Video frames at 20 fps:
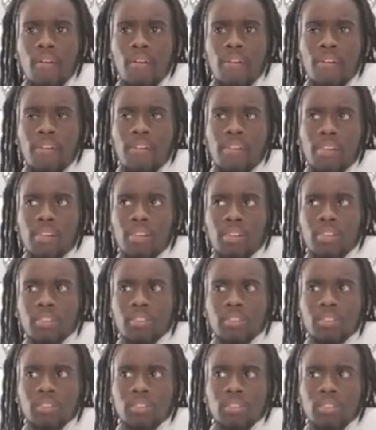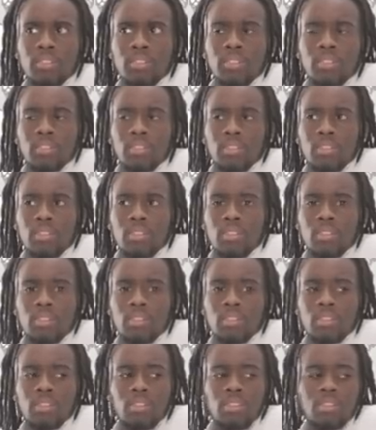
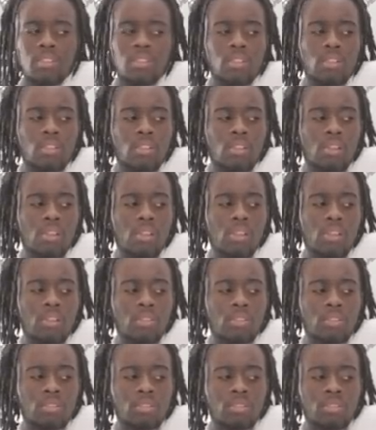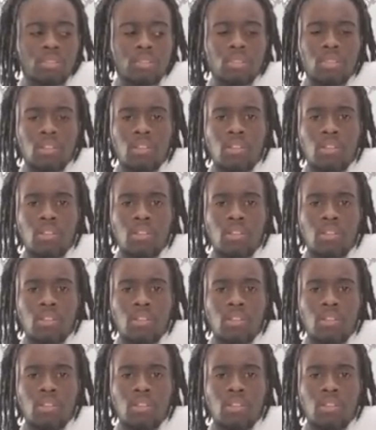[no speech]